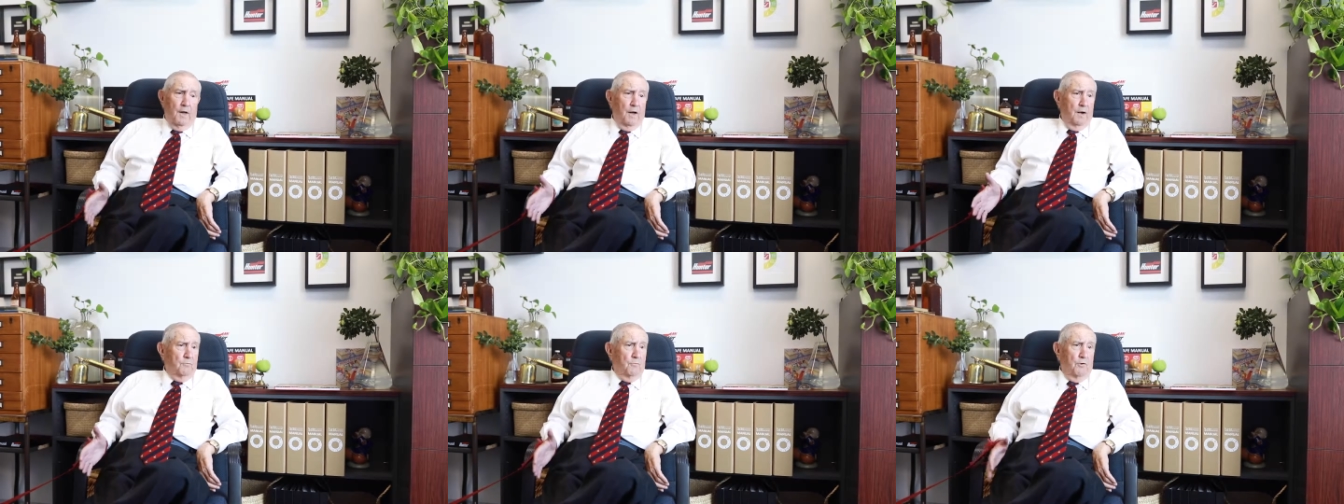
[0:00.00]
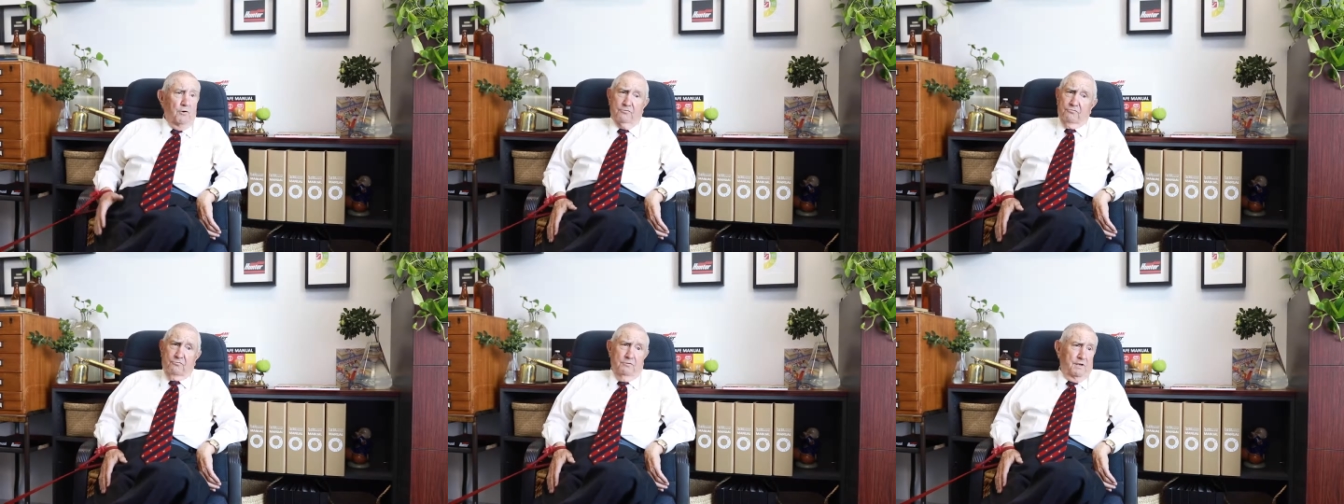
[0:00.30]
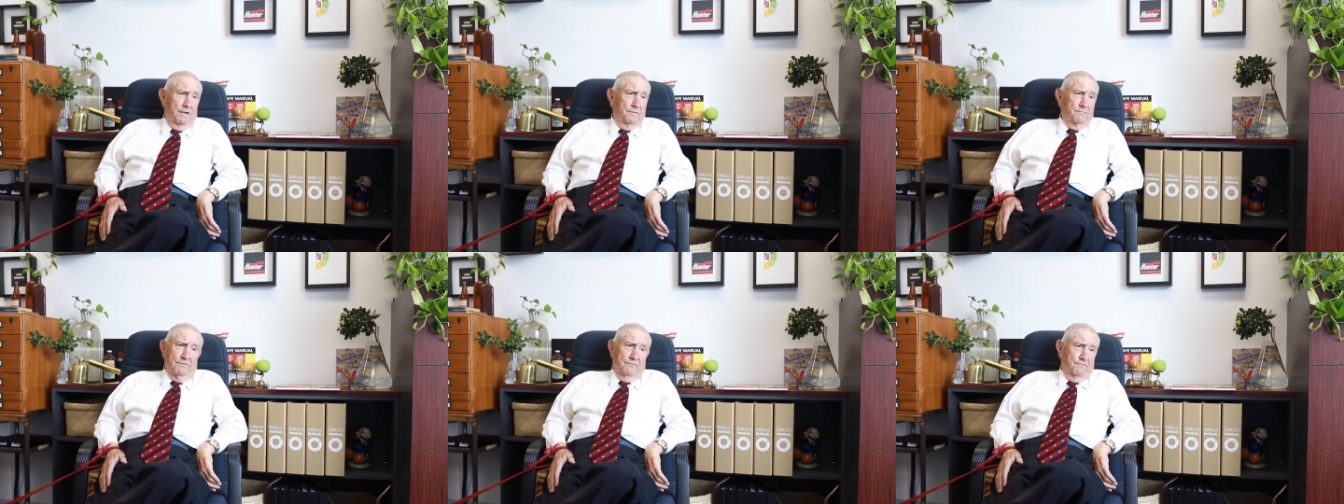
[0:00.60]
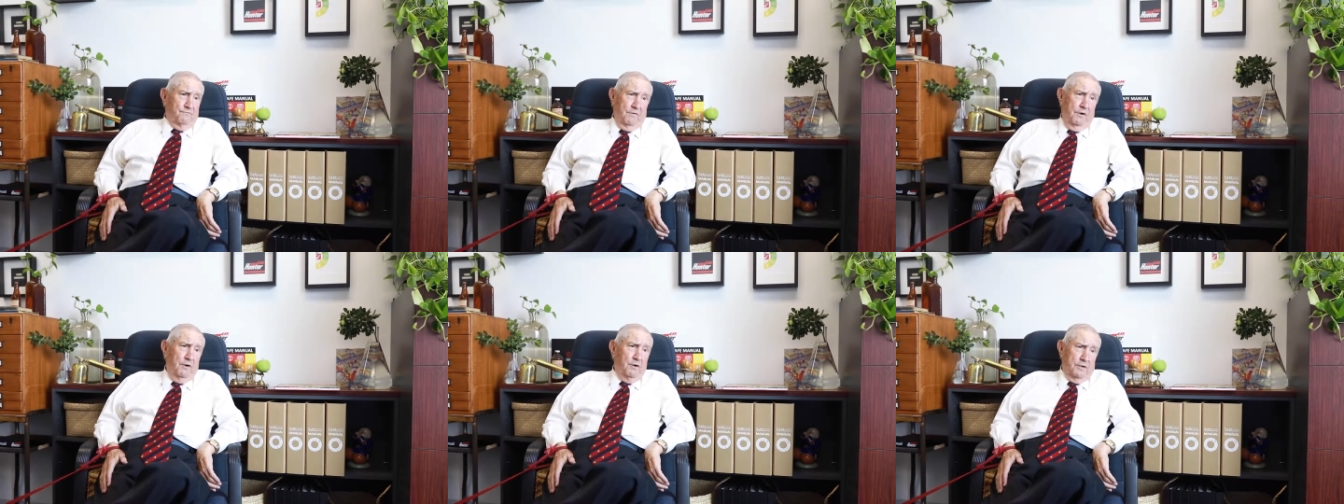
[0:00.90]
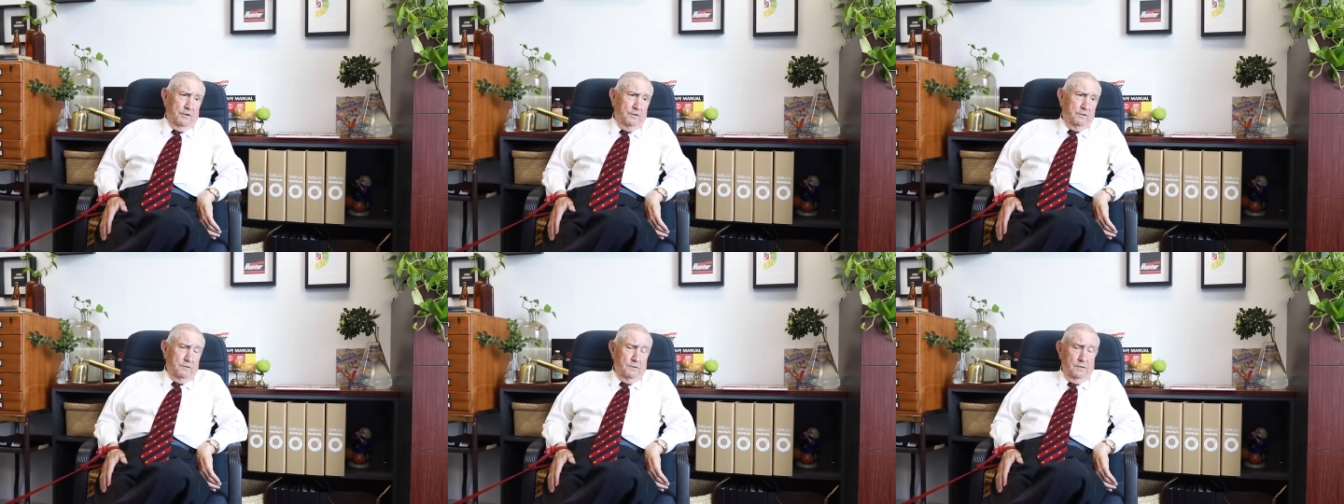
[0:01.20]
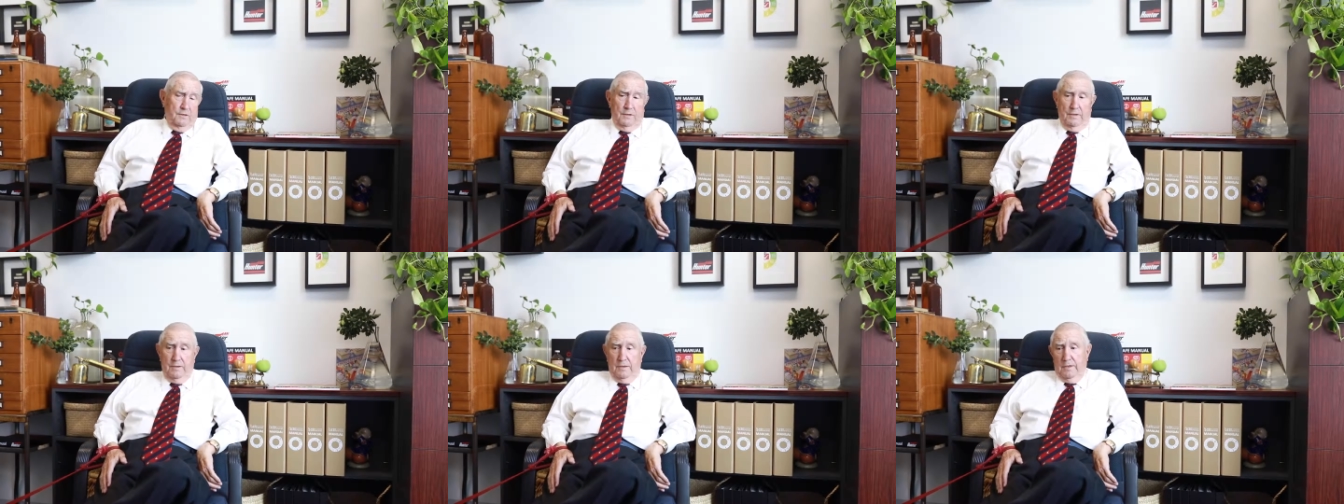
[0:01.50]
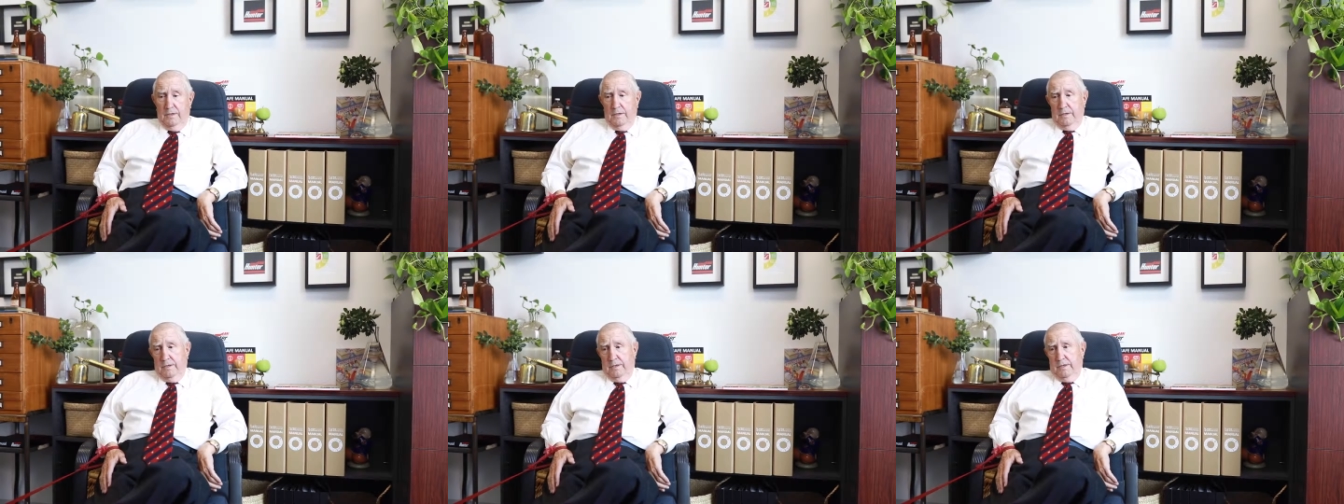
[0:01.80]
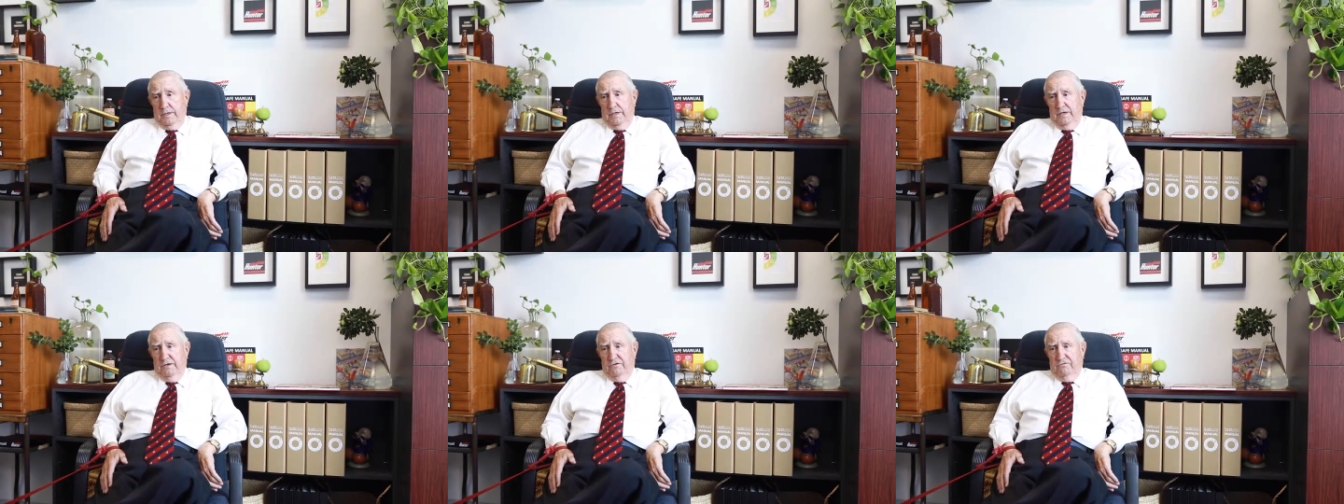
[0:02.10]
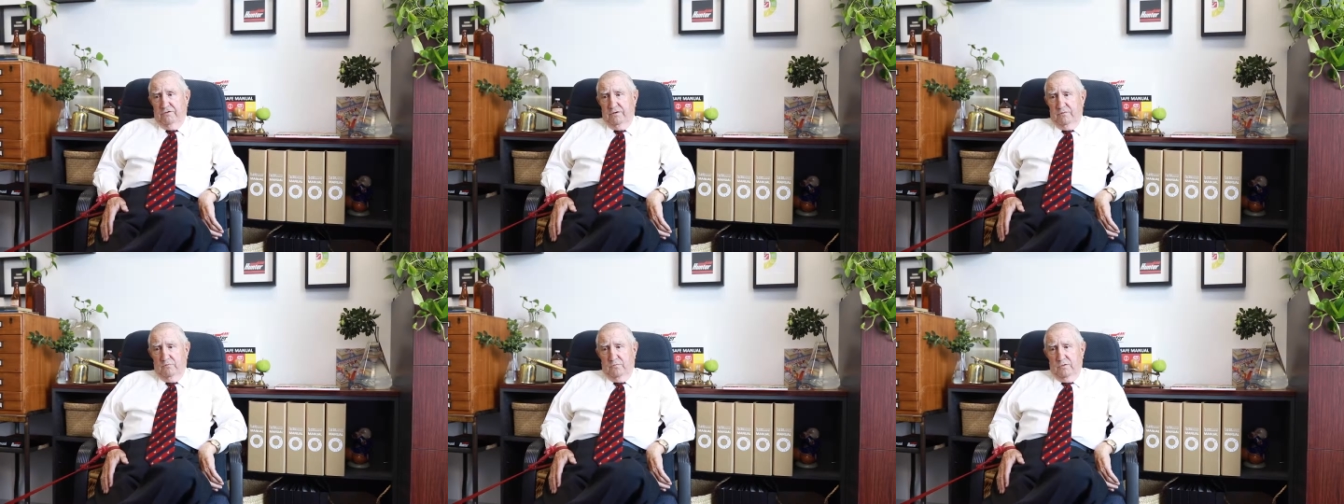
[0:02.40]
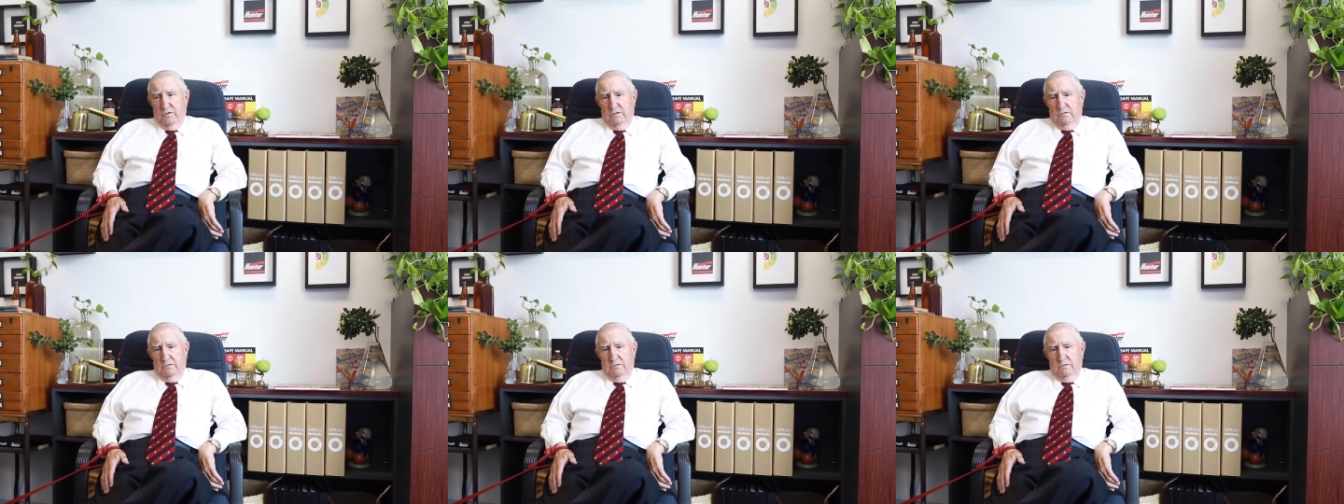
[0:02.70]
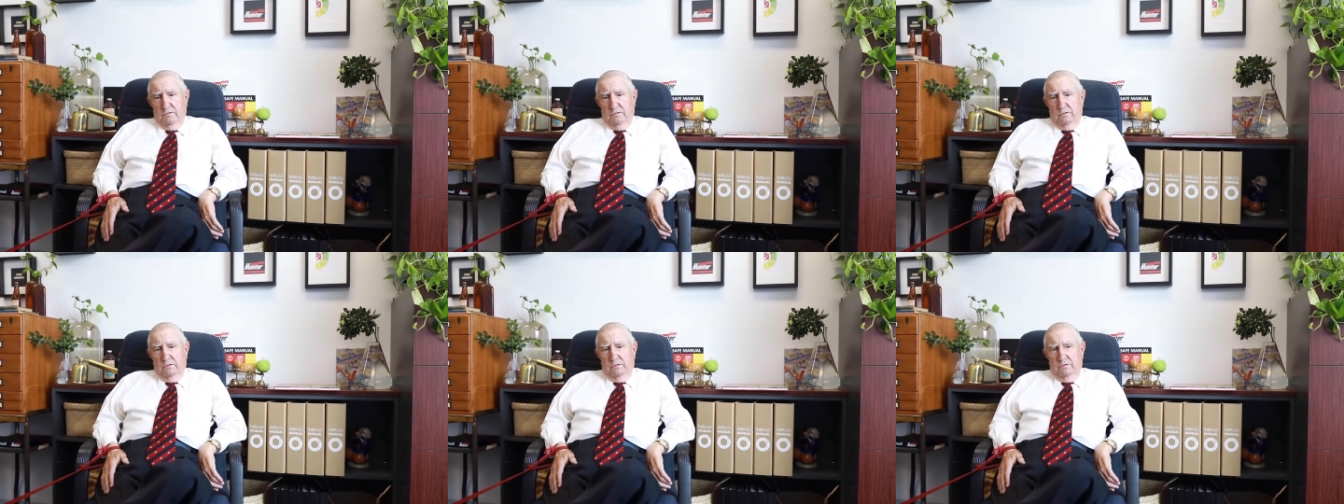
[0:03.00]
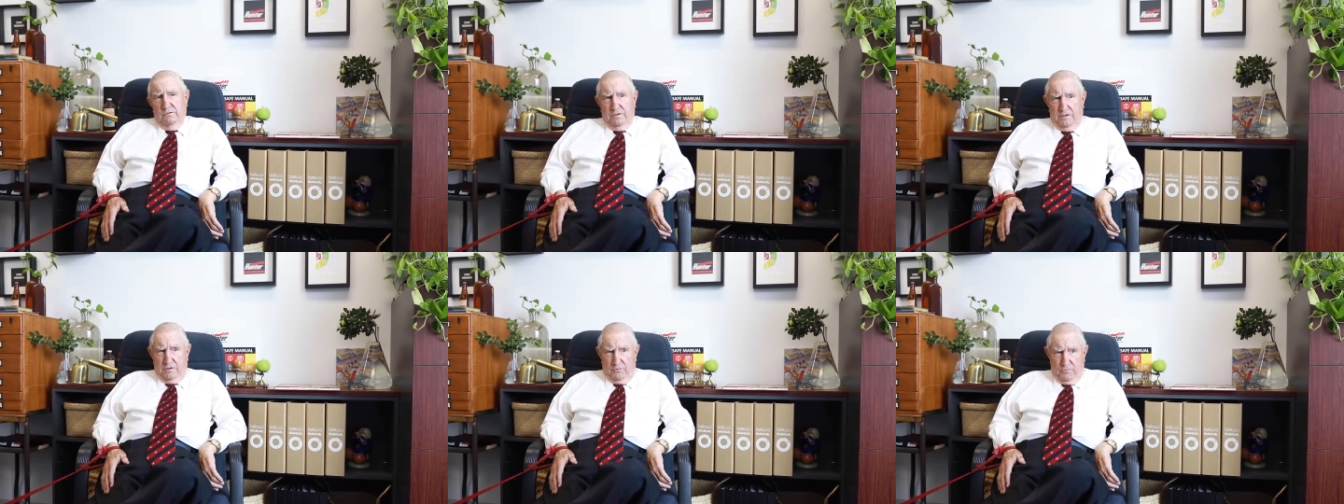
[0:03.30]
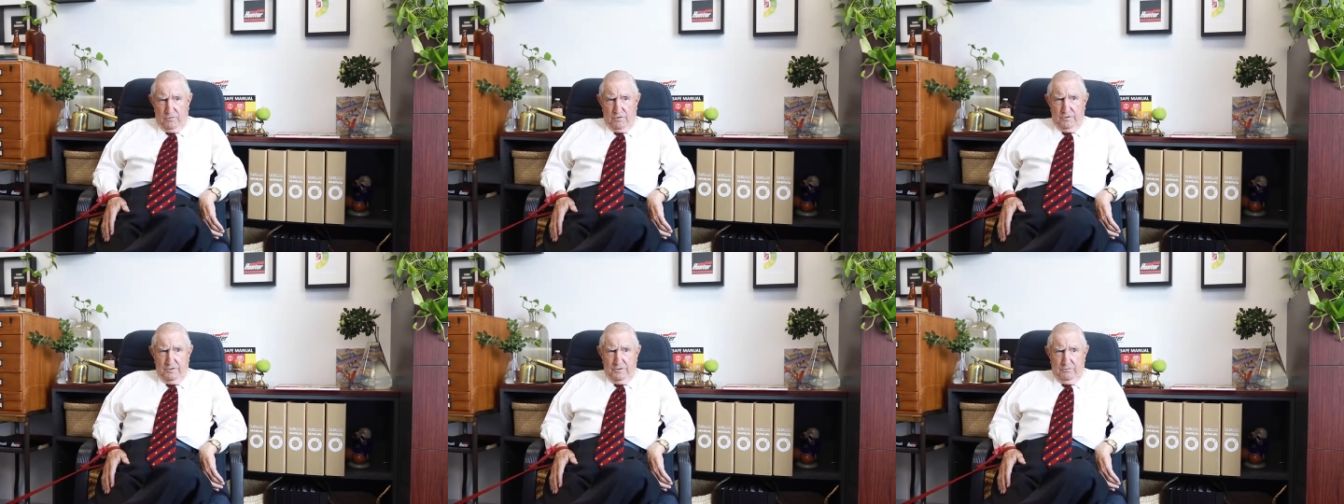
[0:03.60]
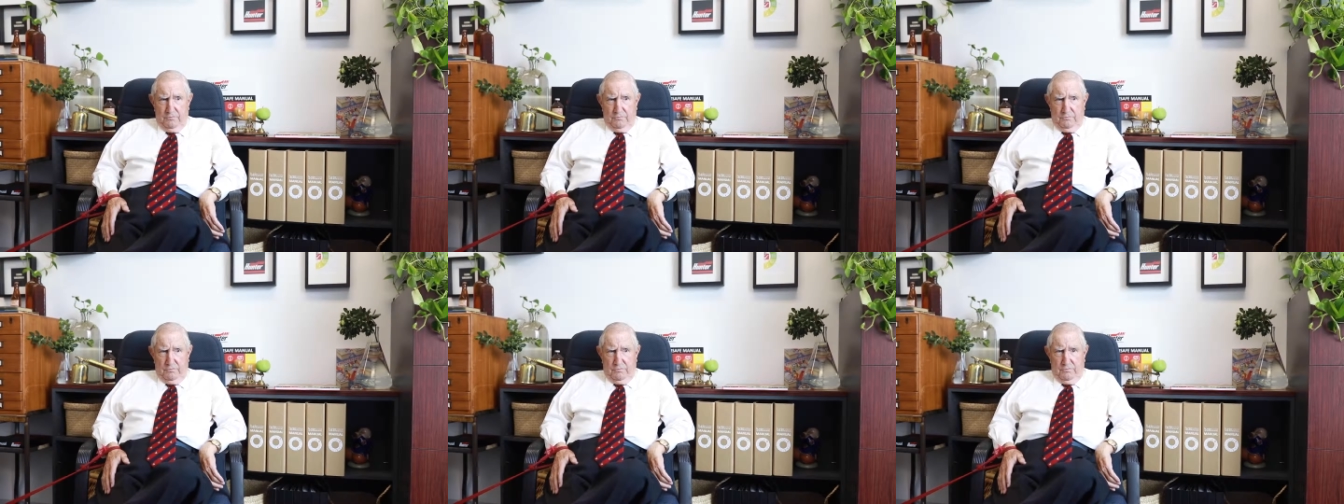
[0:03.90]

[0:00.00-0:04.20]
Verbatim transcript: I might as well have a fight. He said, well, do you want to?